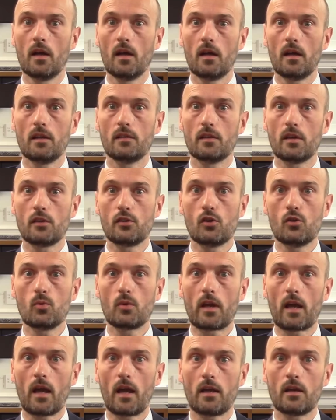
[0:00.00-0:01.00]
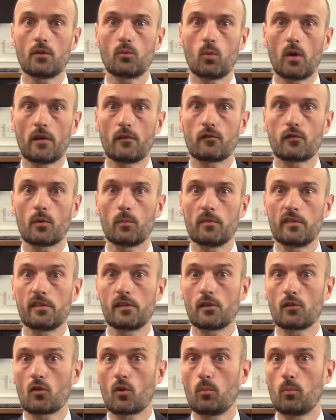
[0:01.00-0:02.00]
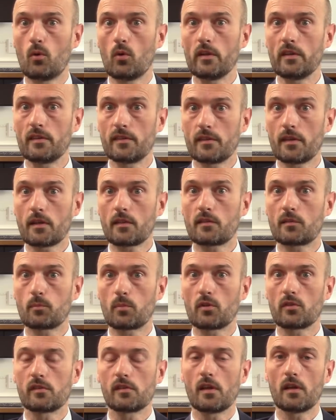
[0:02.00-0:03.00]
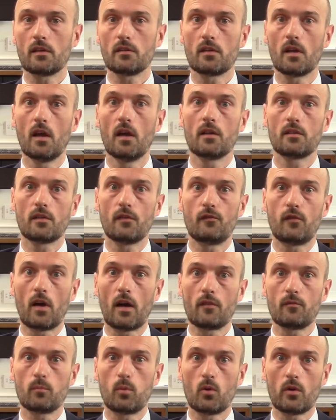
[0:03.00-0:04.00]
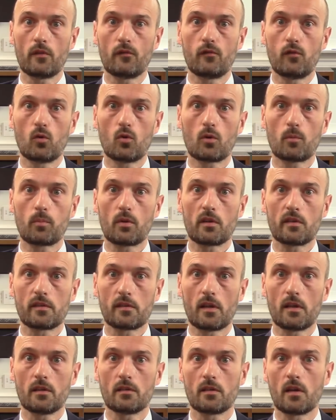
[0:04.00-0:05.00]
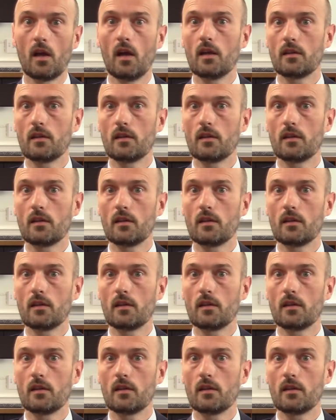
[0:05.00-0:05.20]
In the UK, it went from 0.6% to 5.4%,